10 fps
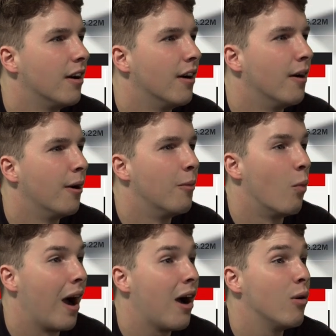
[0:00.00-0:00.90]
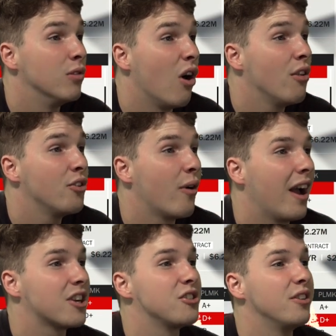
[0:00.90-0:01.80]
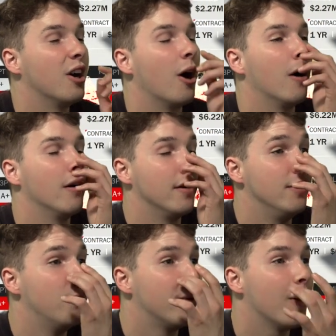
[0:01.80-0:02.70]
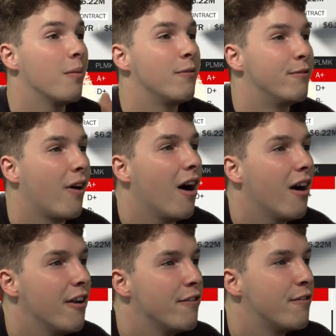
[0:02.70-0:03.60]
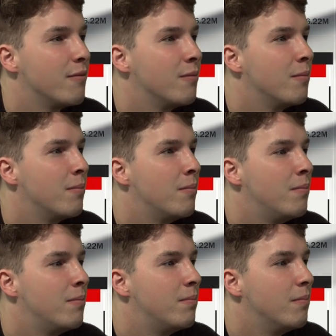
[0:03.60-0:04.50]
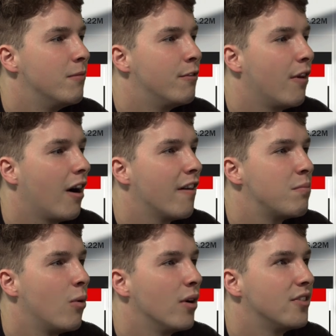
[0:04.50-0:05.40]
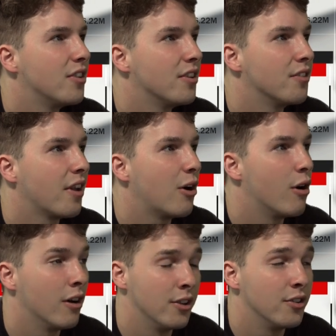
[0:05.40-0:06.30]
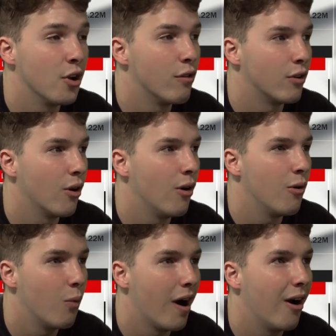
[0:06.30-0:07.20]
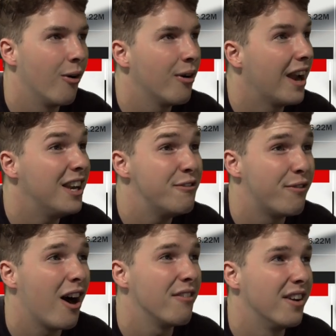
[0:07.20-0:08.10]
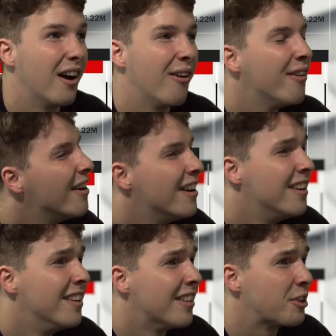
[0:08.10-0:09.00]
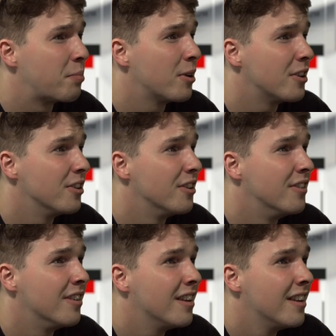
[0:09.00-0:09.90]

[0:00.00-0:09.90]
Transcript: Wow, Lonzo actually, he went up 5 points in his overall. Wow, 85 now. That's pretty good.